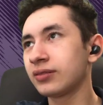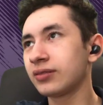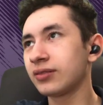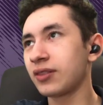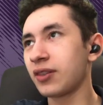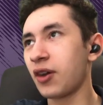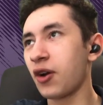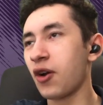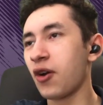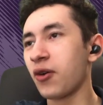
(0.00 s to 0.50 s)

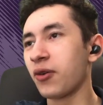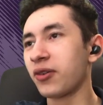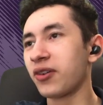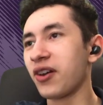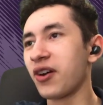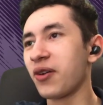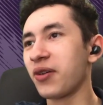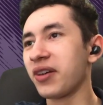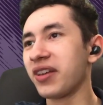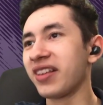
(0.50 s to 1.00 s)
Oh
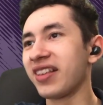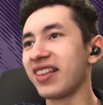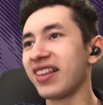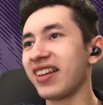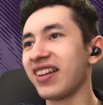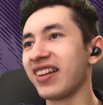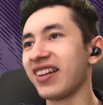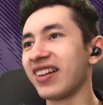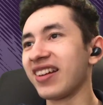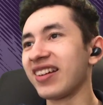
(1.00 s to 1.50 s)
no, he's
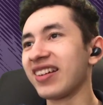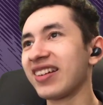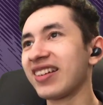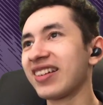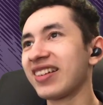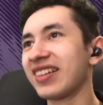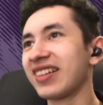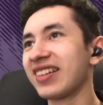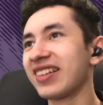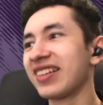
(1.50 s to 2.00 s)
here.
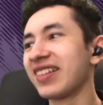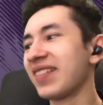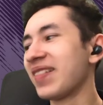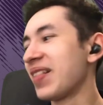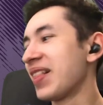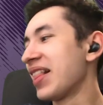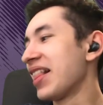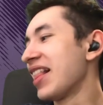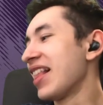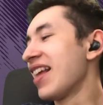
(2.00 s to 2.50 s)

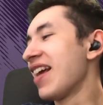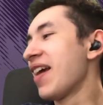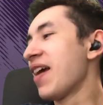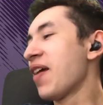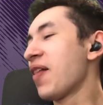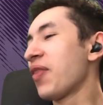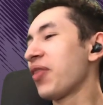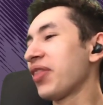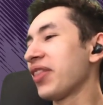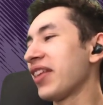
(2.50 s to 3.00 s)

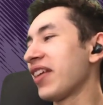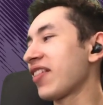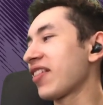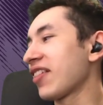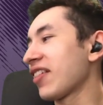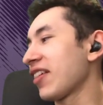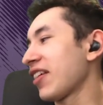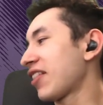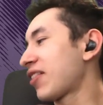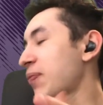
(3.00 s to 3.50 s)

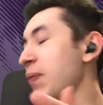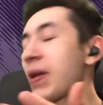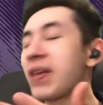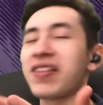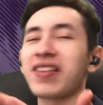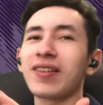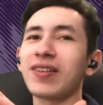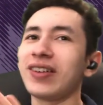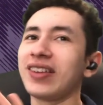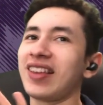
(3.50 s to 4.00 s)
It's
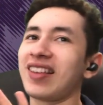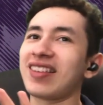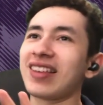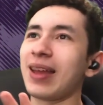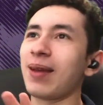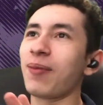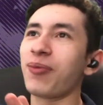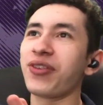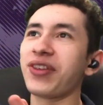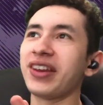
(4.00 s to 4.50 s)
basically the
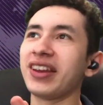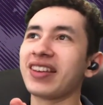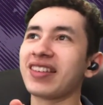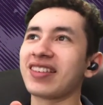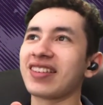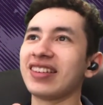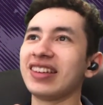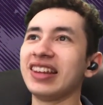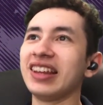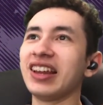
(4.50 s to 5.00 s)
same scene as
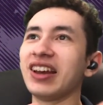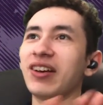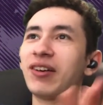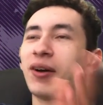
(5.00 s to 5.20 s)
in Neo.